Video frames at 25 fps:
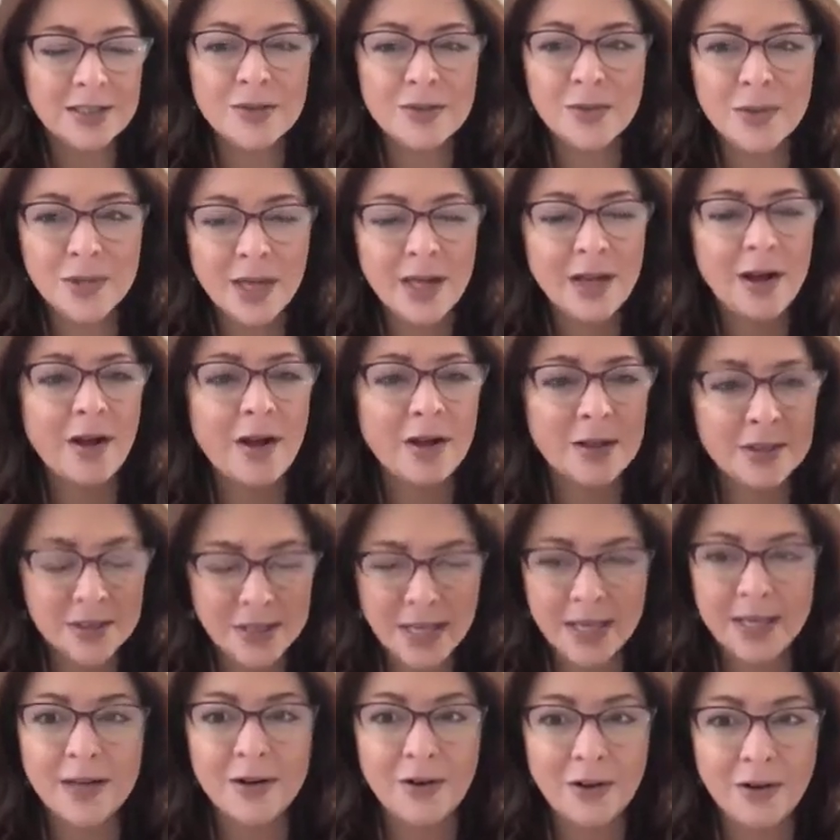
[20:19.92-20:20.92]
We had all
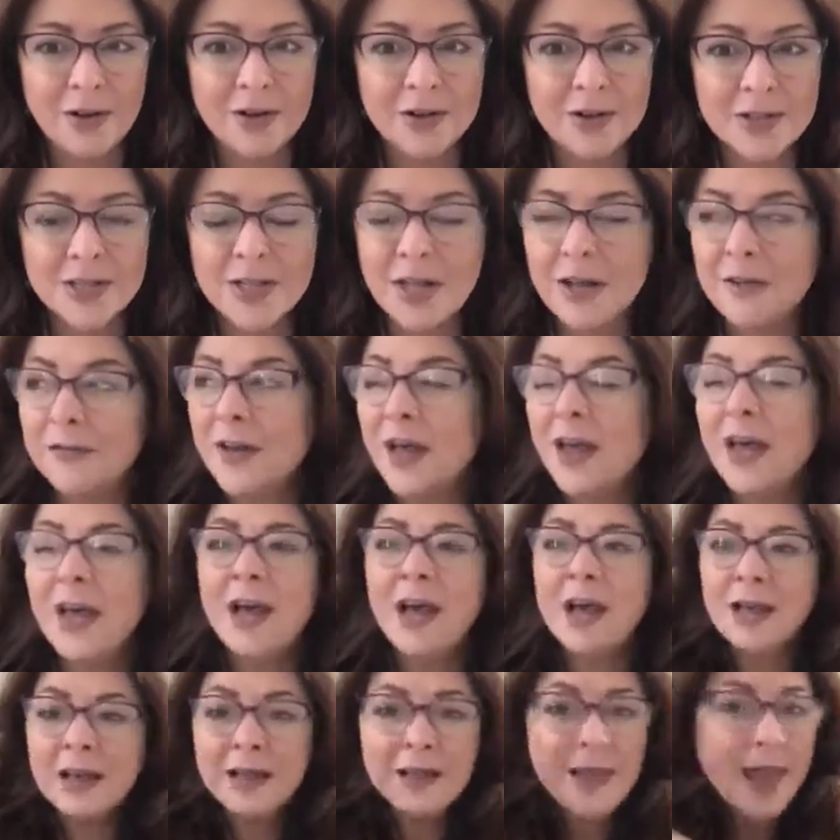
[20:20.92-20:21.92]
taken all our stuff.
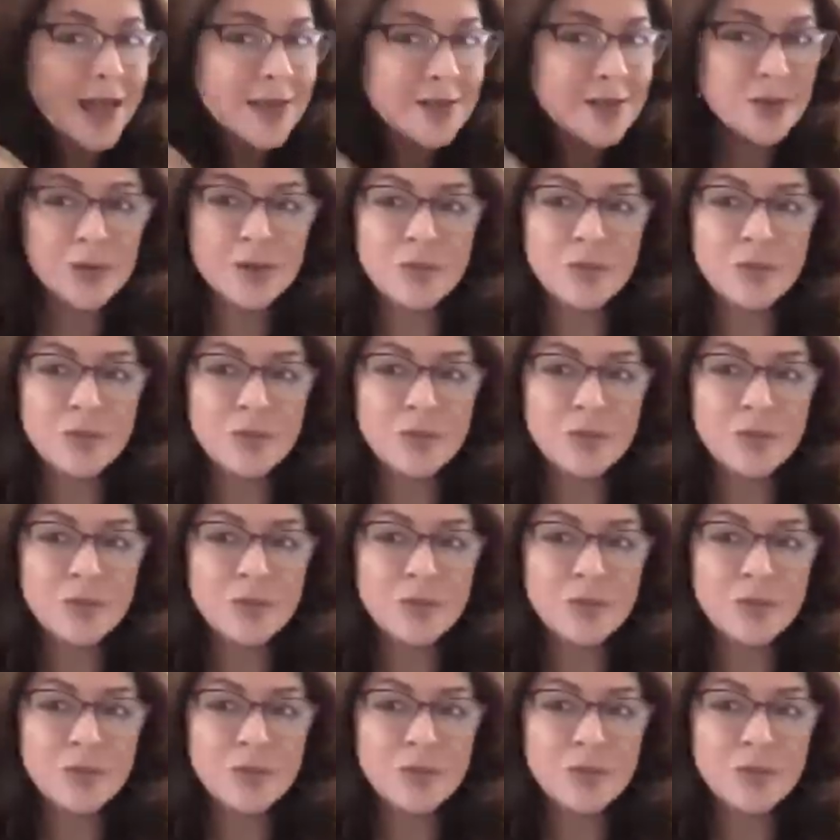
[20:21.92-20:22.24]
Glass